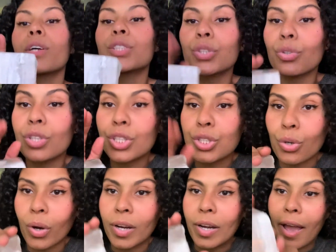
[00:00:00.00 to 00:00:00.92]
story
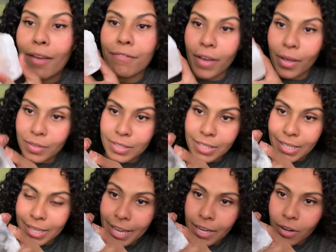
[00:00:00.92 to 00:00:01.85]
short, I found this
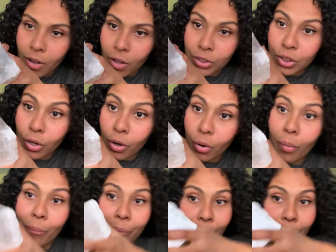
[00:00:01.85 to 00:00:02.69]
again also